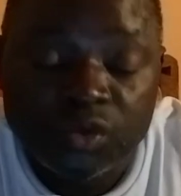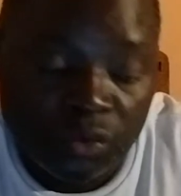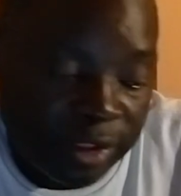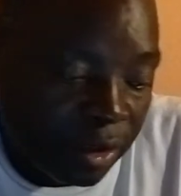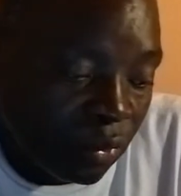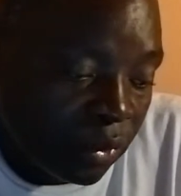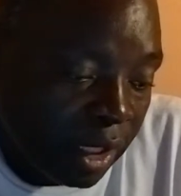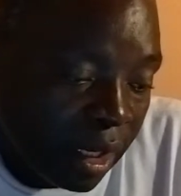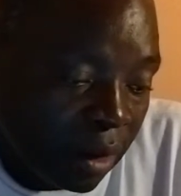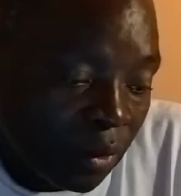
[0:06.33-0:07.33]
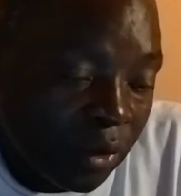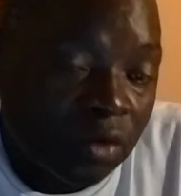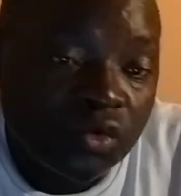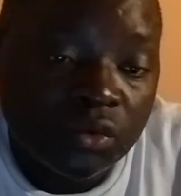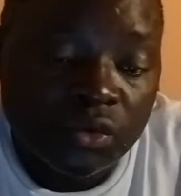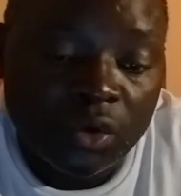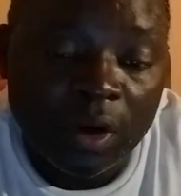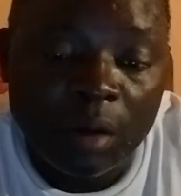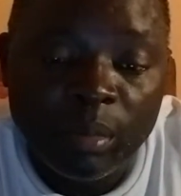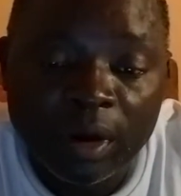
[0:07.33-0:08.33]
Today we are going to
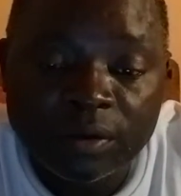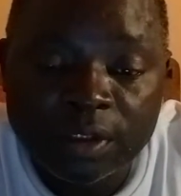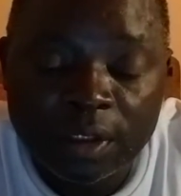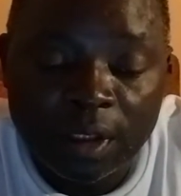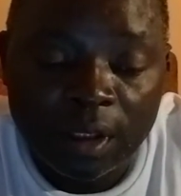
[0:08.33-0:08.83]
talk about